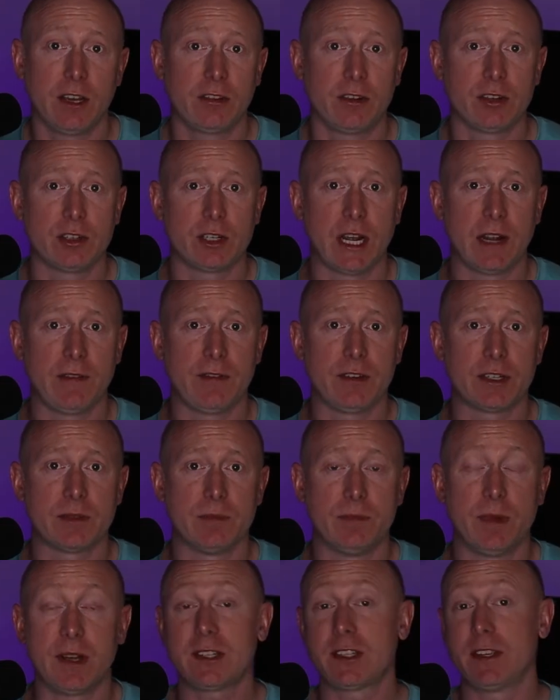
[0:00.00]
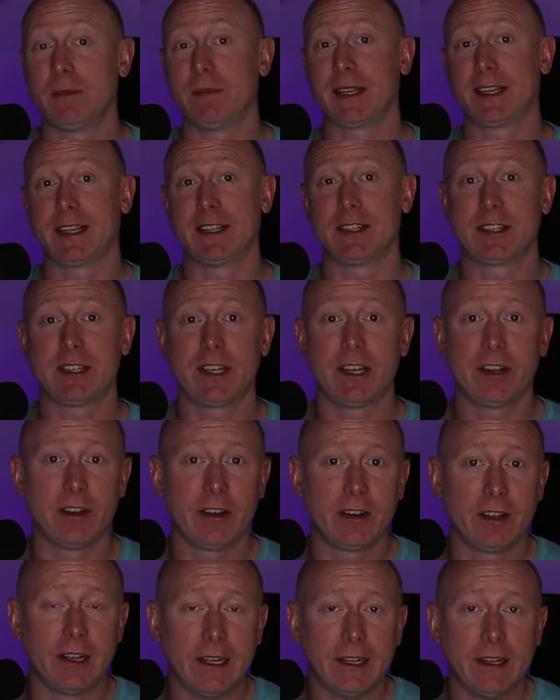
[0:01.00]
other drivers must have been
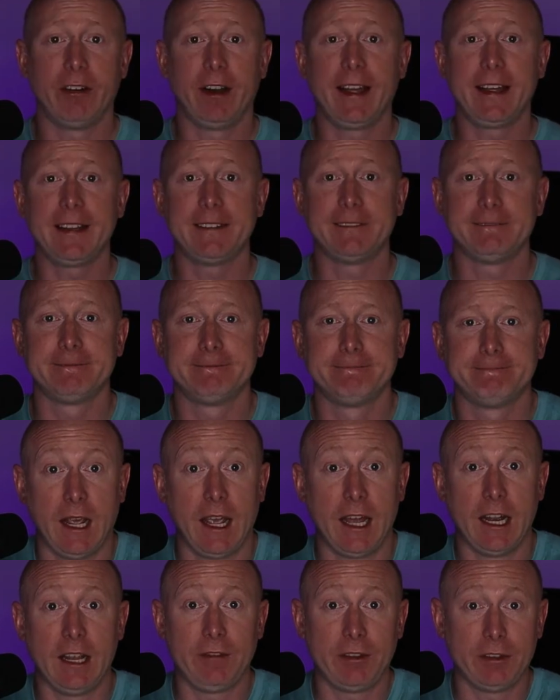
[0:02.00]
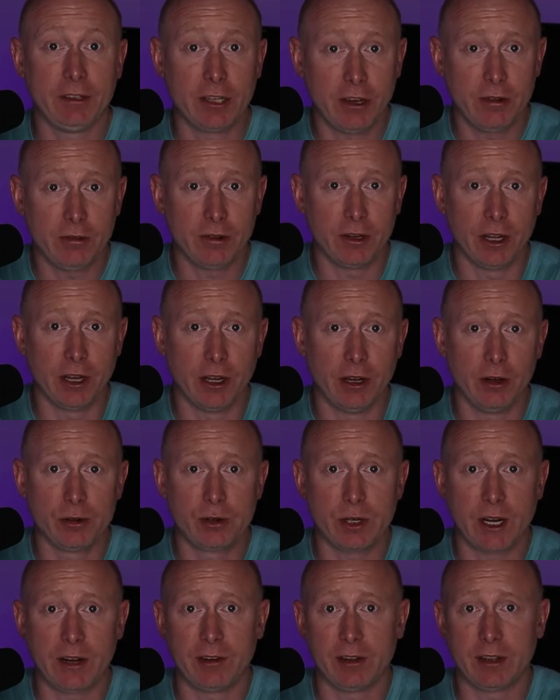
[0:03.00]
considered, right? And if you don't know,
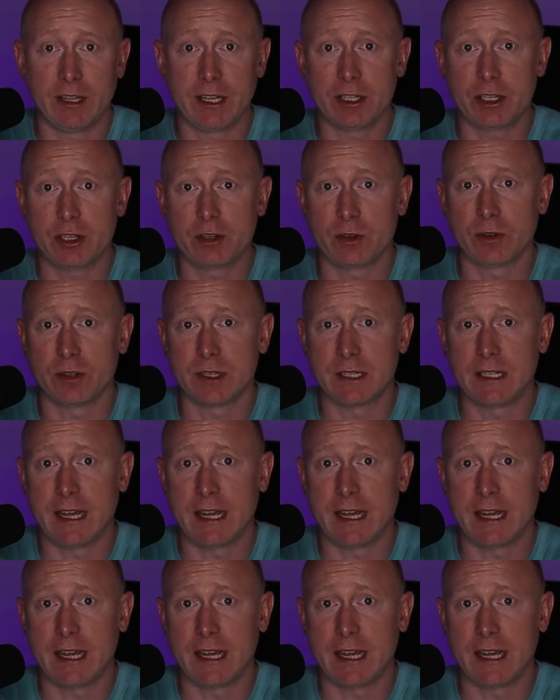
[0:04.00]
driver Lance Stroll's